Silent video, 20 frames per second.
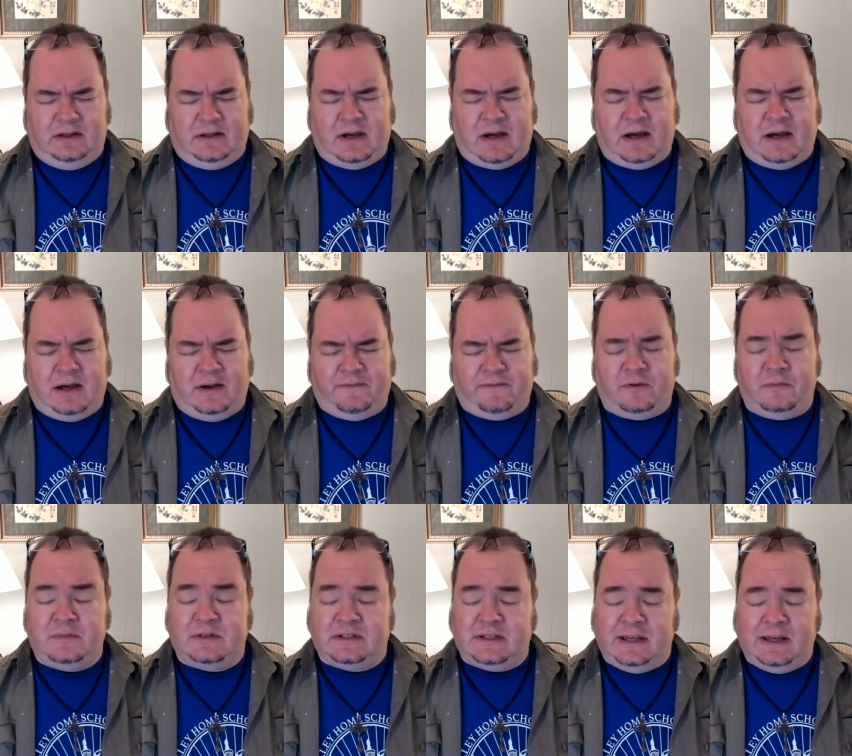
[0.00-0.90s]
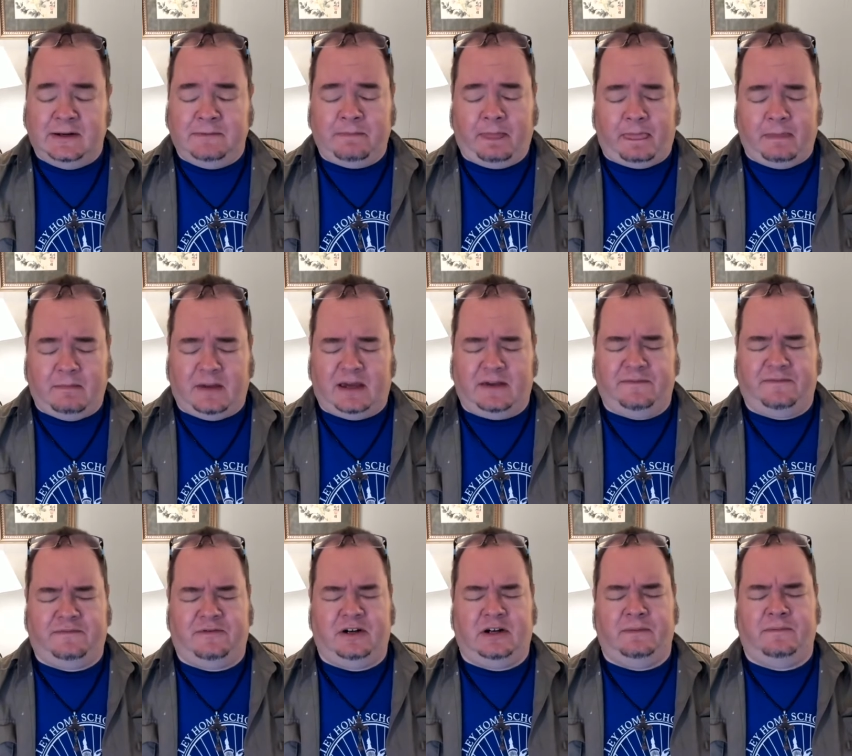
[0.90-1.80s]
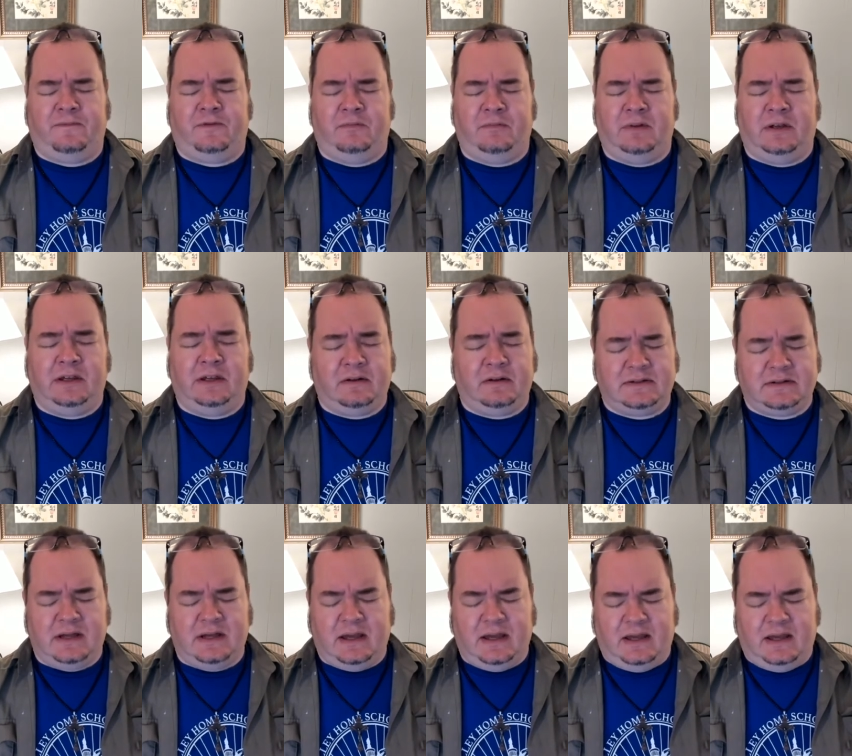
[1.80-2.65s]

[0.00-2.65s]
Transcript: uh, from sin, my freedom from guilt,